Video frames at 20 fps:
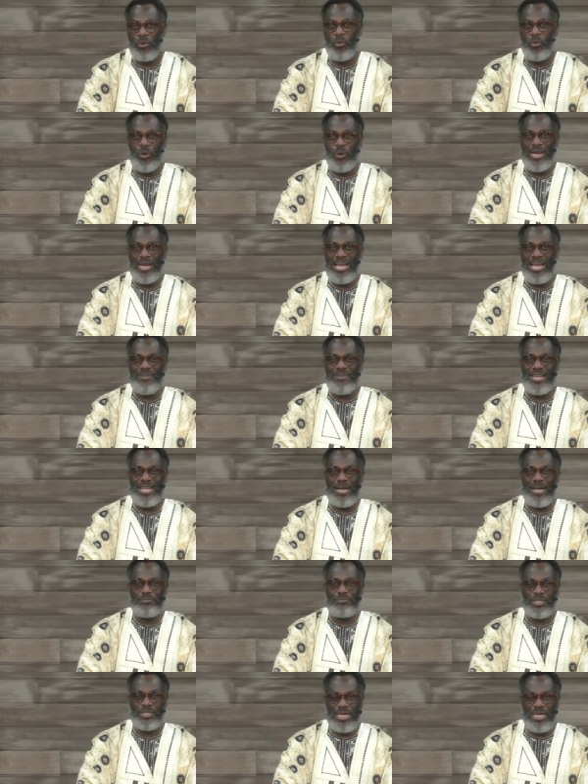Whatever
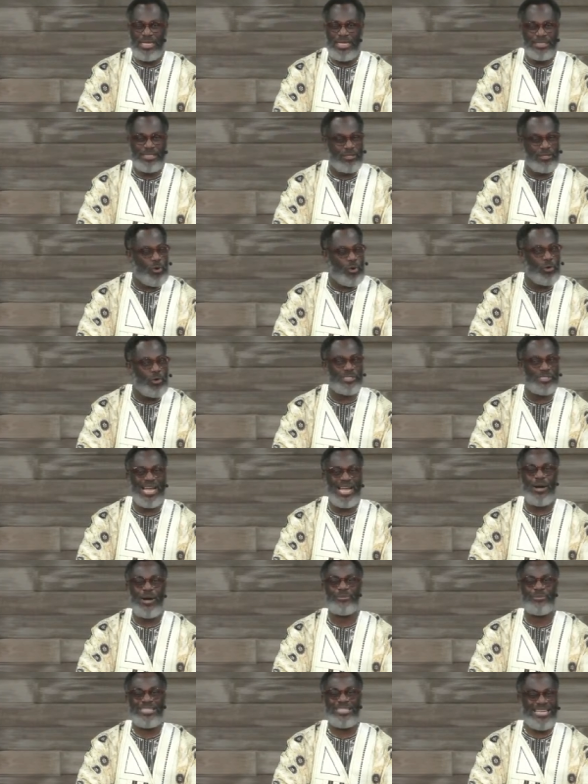comes easy goes
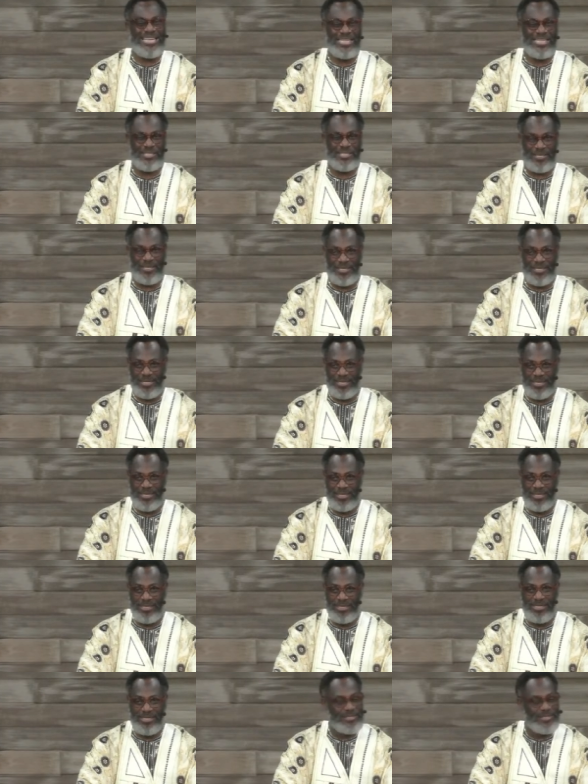out easily.
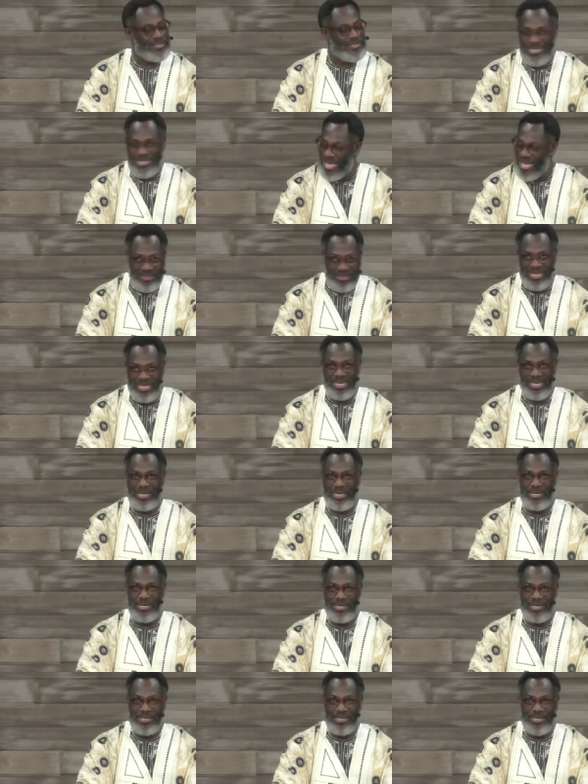Nothing
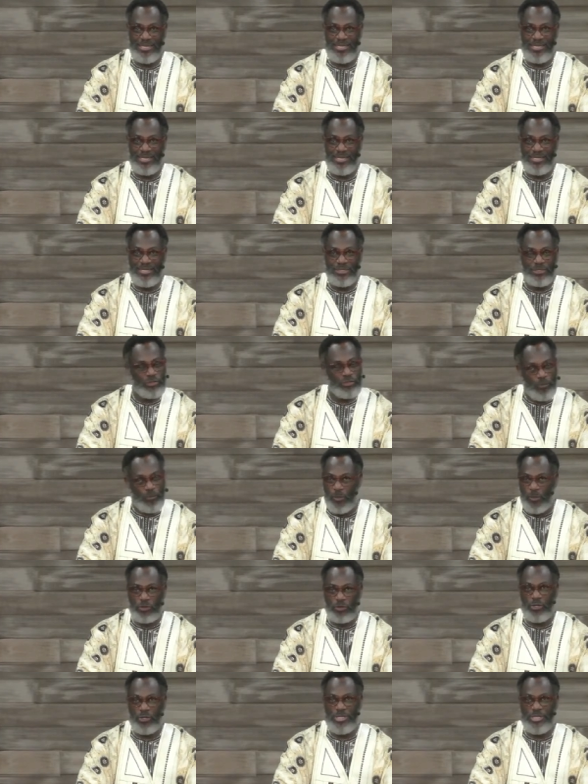
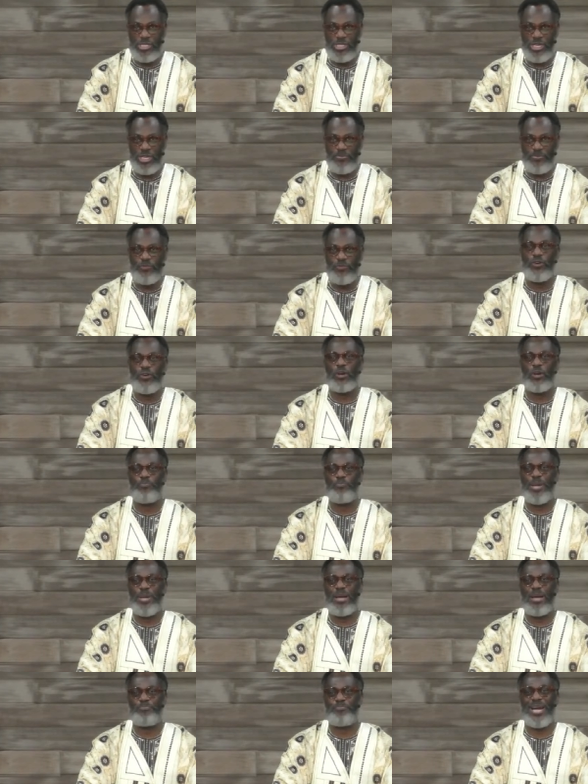supposed to be cheap. You've got to
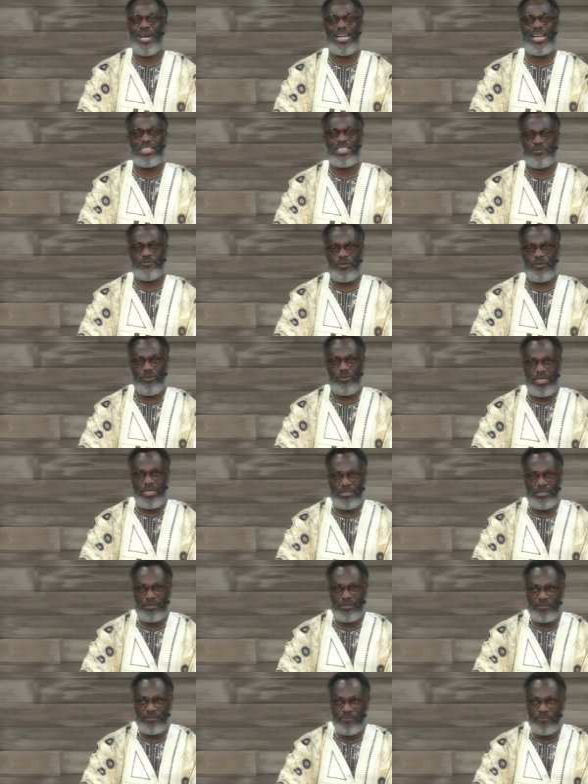pay a price for
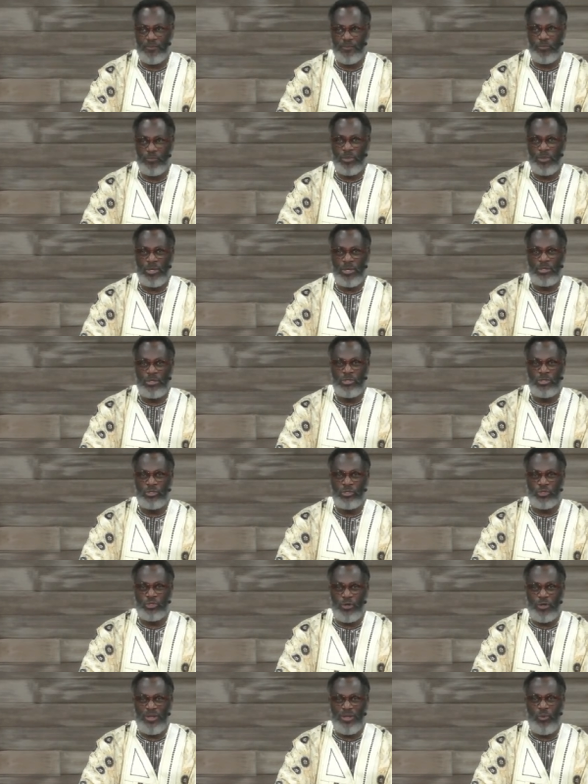it.
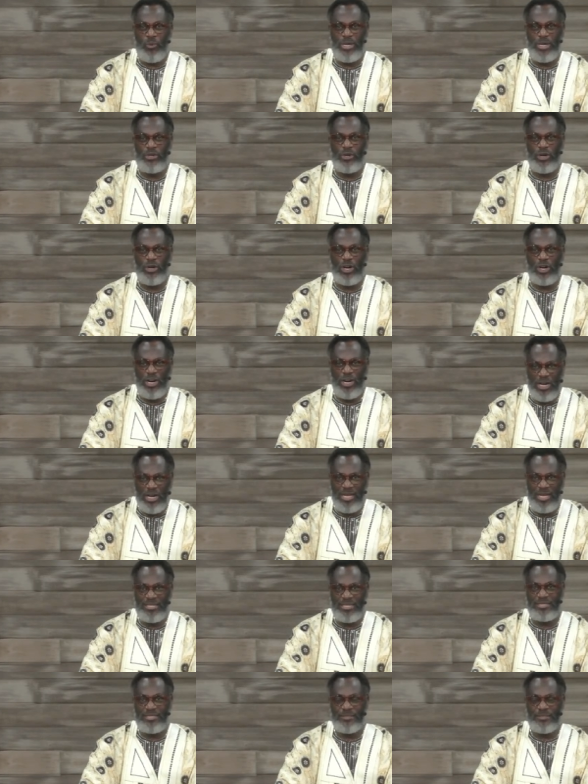So that when you earn
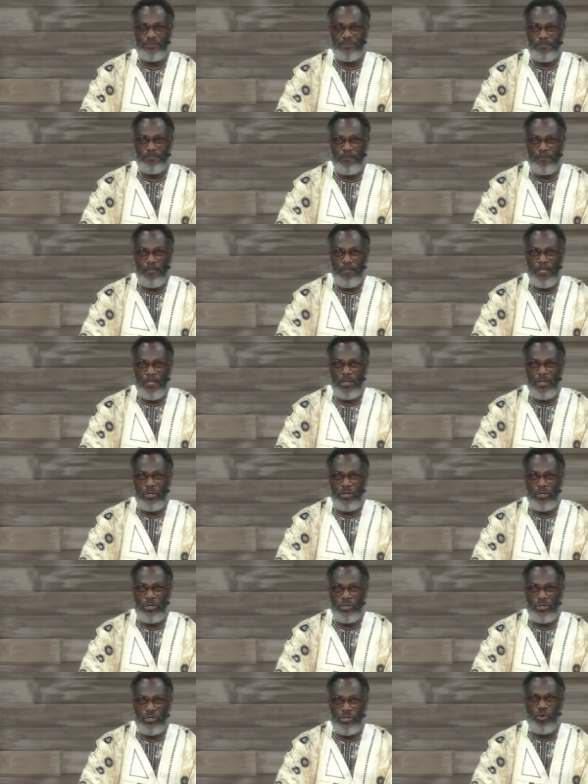it,
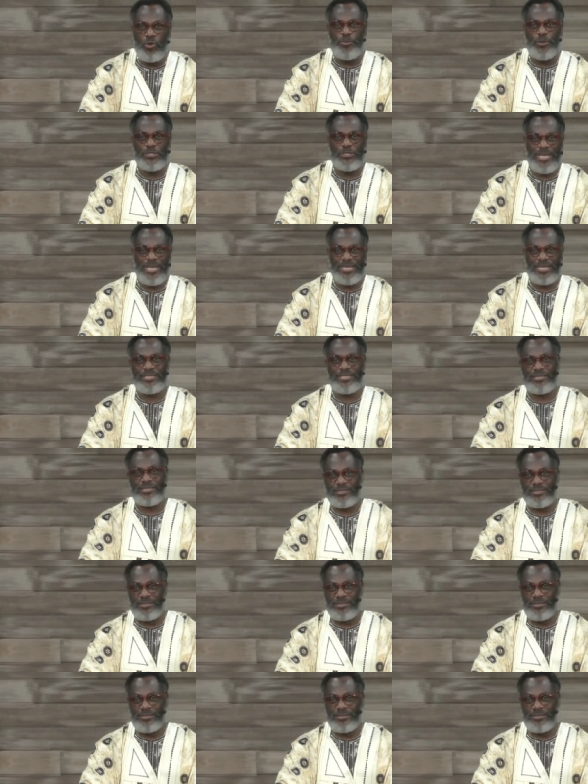you protect it.